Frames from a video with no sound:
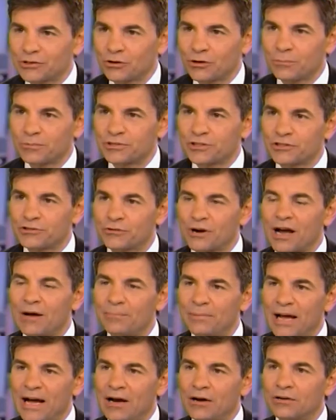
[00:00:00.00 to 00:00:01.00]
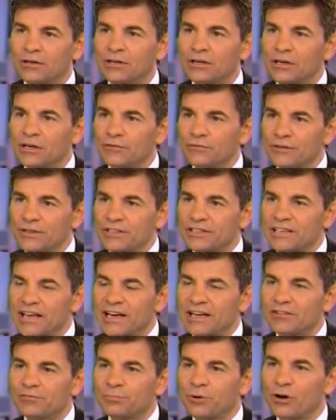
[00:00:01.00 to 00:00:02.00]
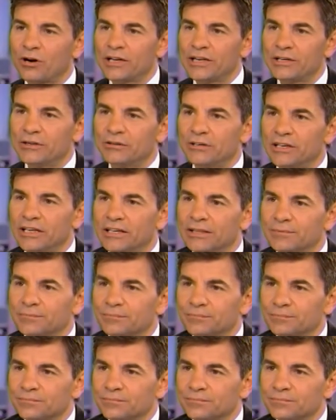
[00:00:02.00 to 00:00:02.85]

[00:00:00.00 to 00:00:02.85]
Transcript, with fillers: Santorum should drop out for the sake of party unity?